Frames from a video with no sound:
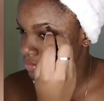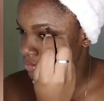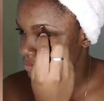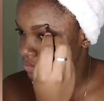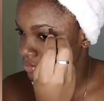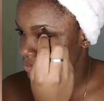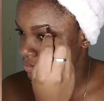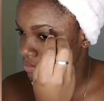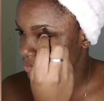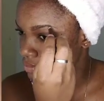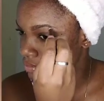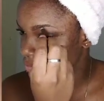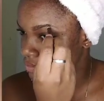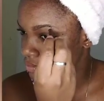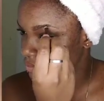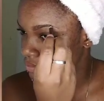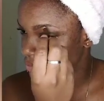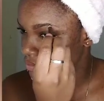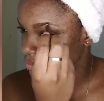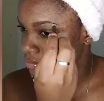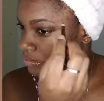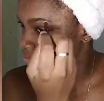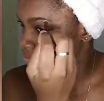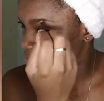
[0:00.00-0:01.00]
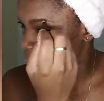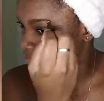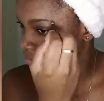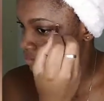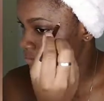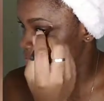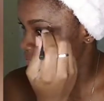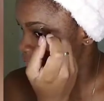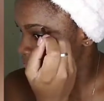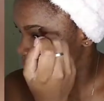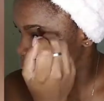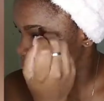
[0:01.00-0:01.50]
Today's look is
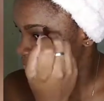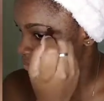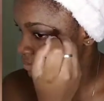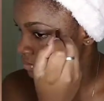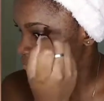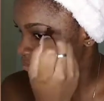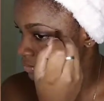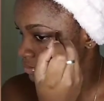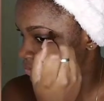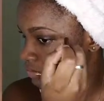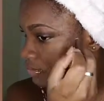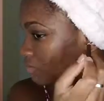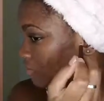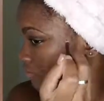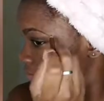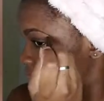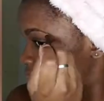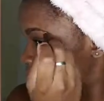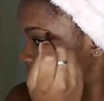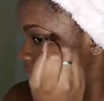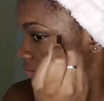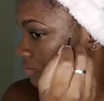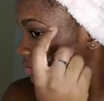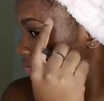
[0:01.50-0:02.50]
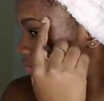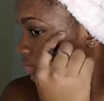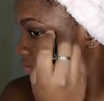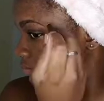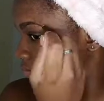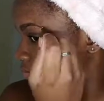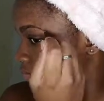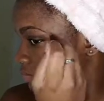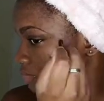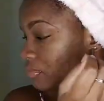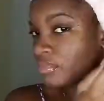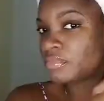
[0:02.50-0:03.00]
going to be a
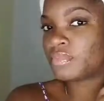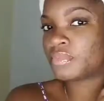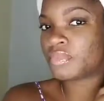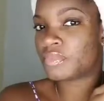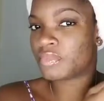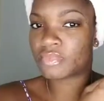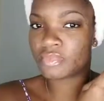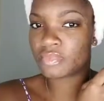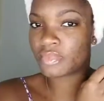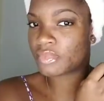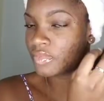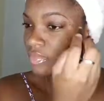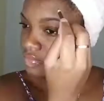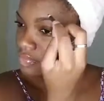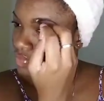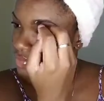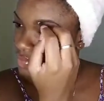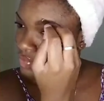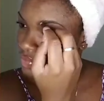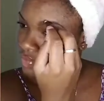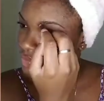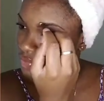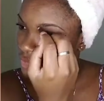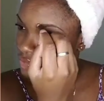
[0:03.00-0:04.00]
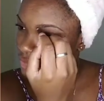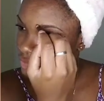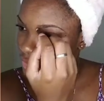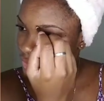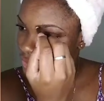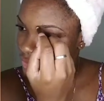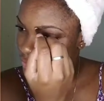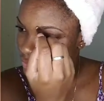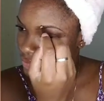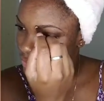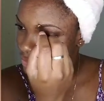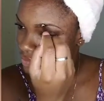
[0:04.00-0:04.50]
sort of rose
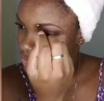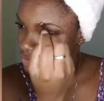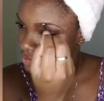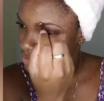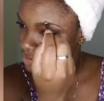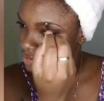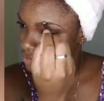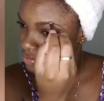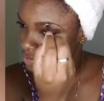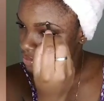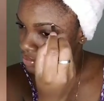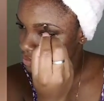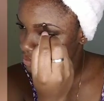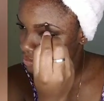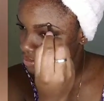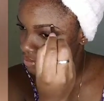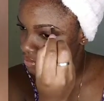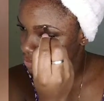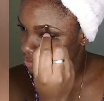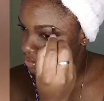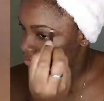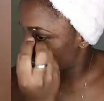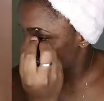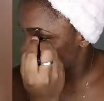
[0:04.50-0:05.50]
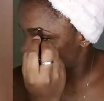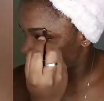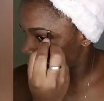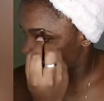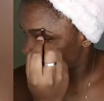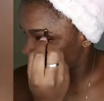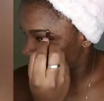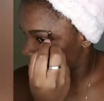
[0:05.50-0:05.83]
gold pinkish